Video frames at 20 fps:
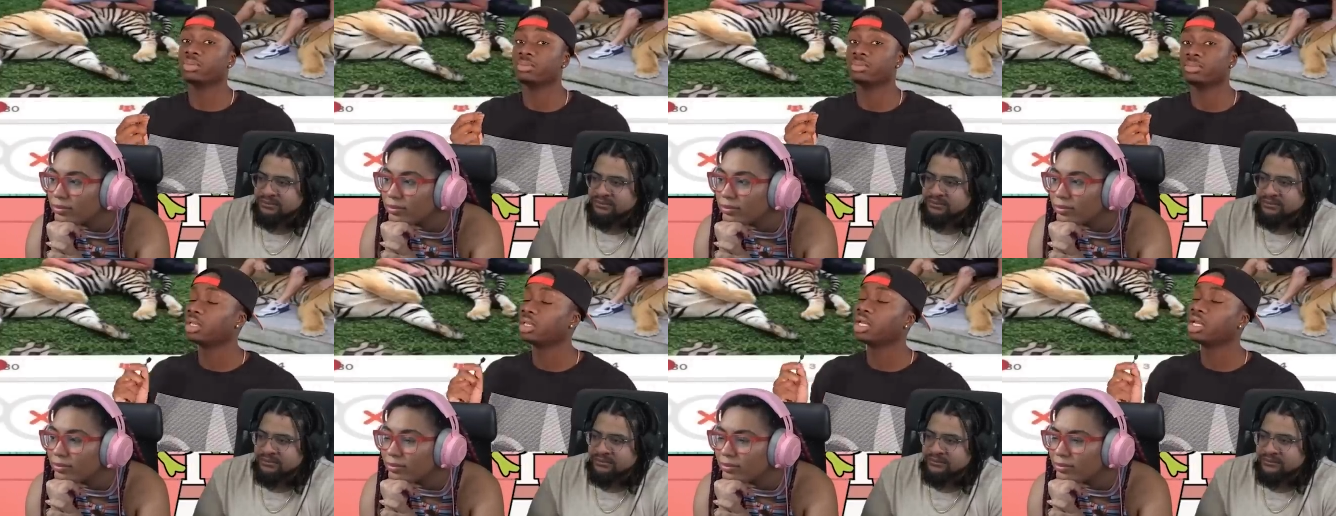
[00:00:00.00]

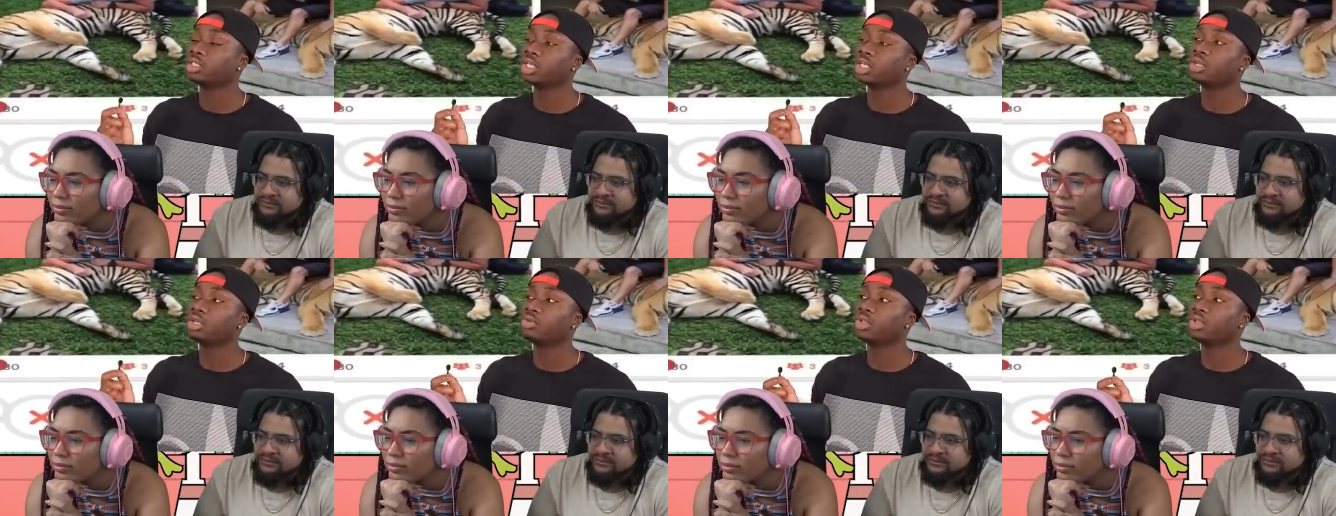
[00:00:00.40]
Speaker 1: And I
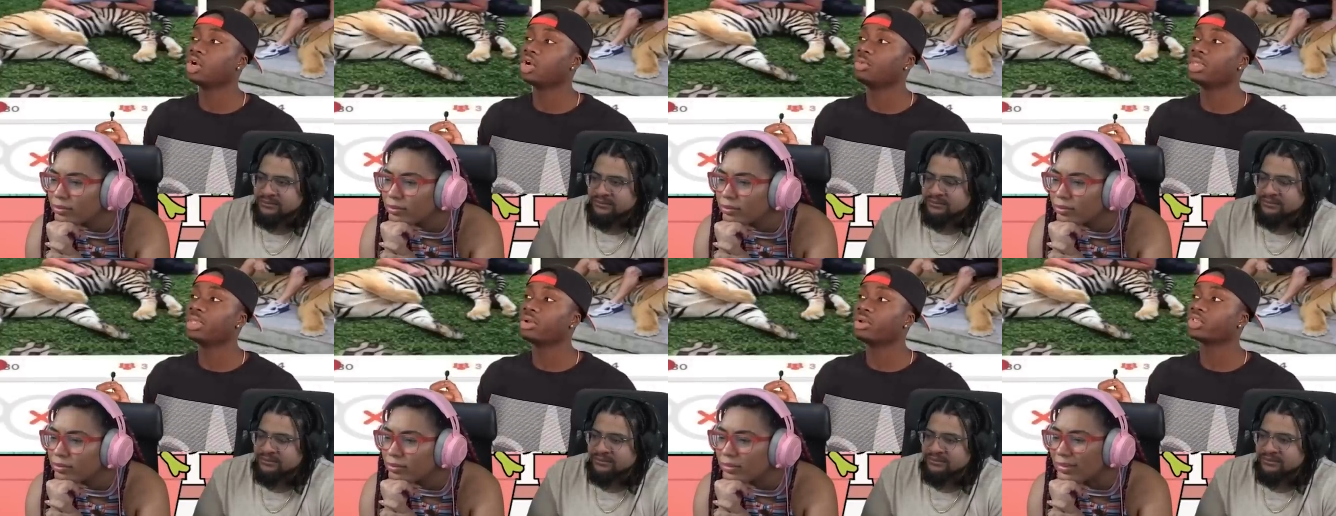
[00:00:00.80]
genuinely
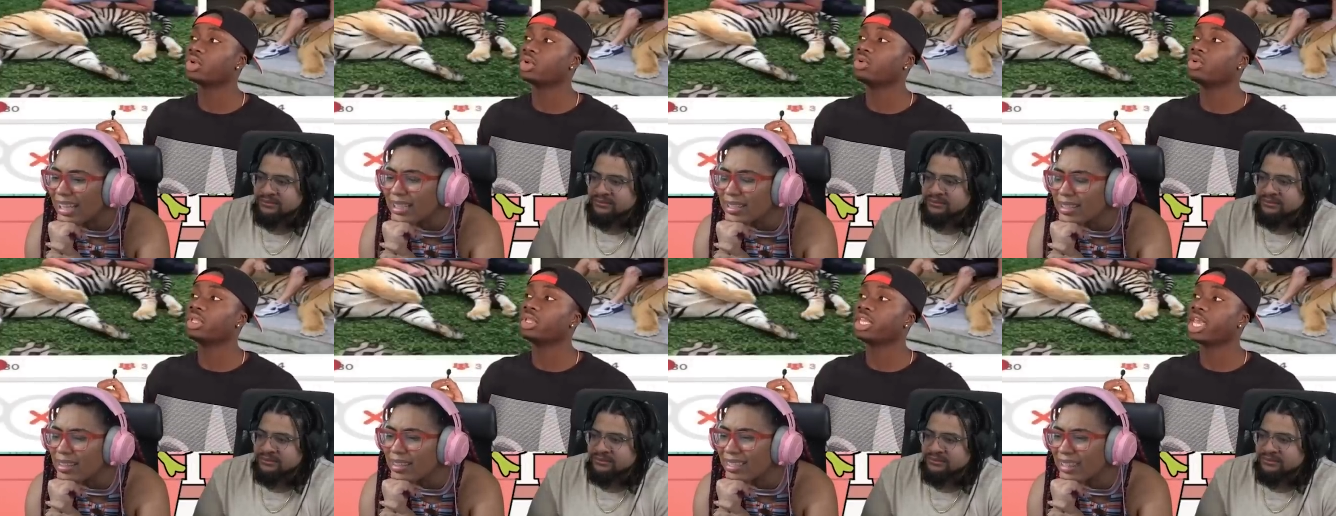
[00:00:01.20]
hope that was the
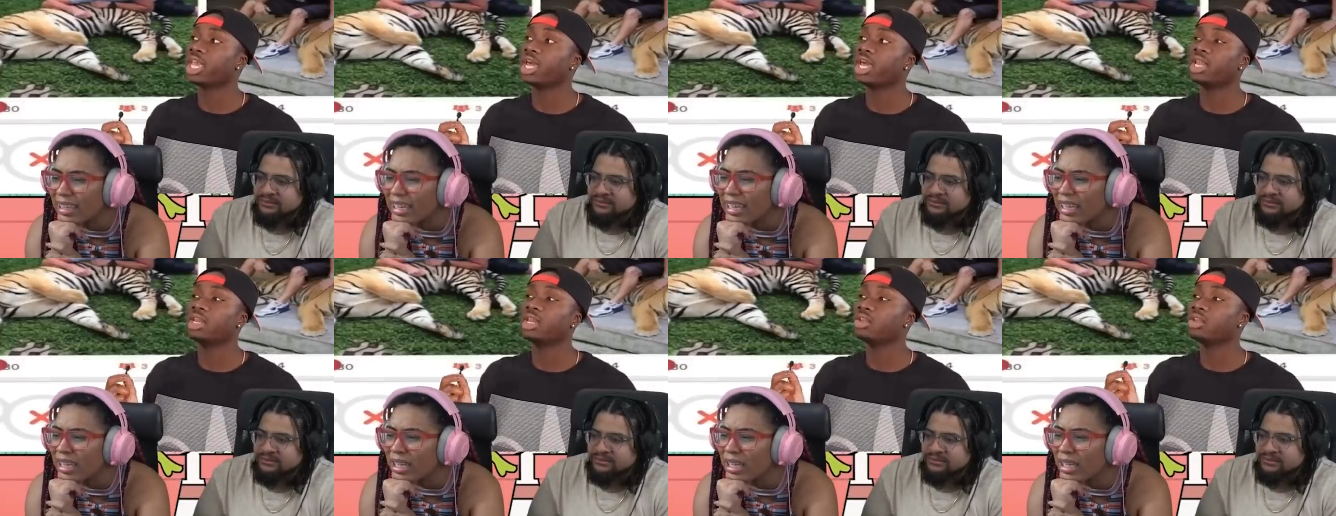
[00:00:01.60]
That's only cat
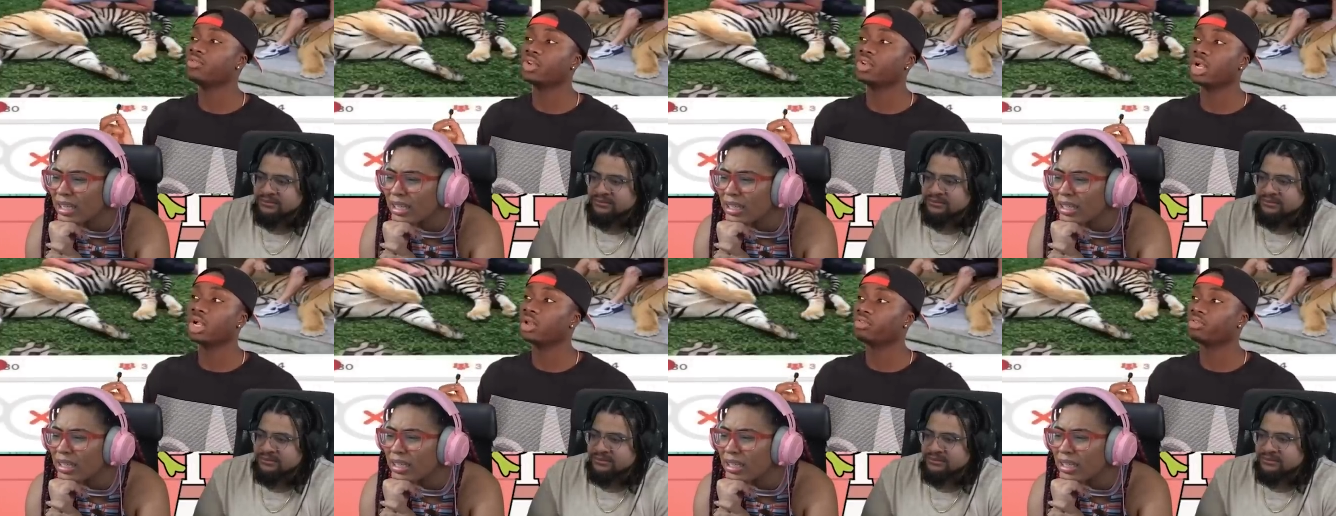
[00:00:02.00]
thing? Any of
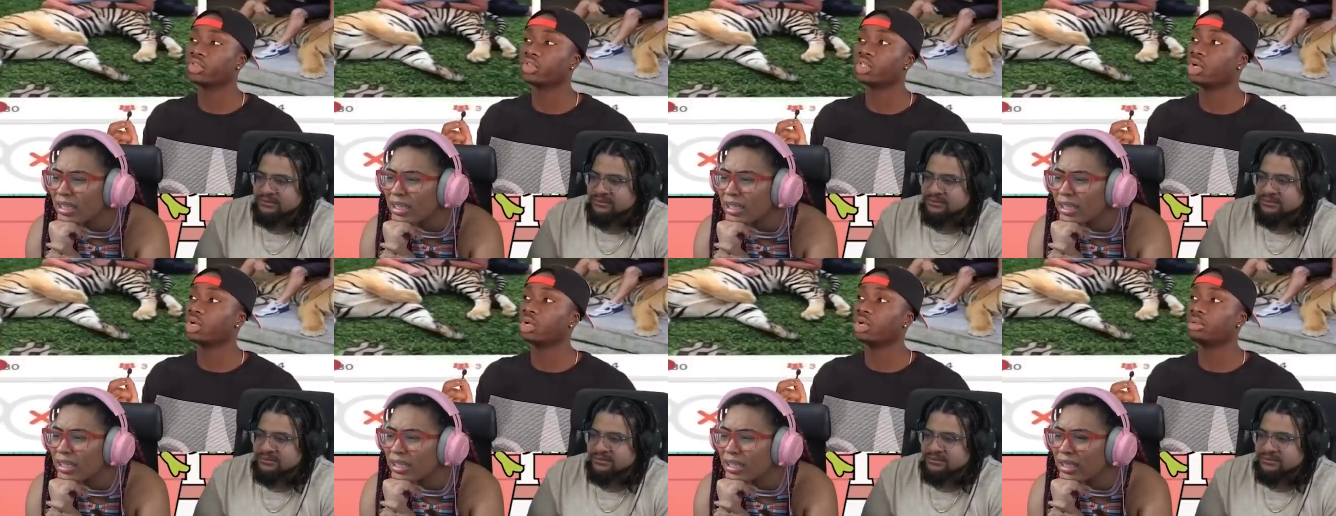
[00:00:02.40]
y'all ever saw.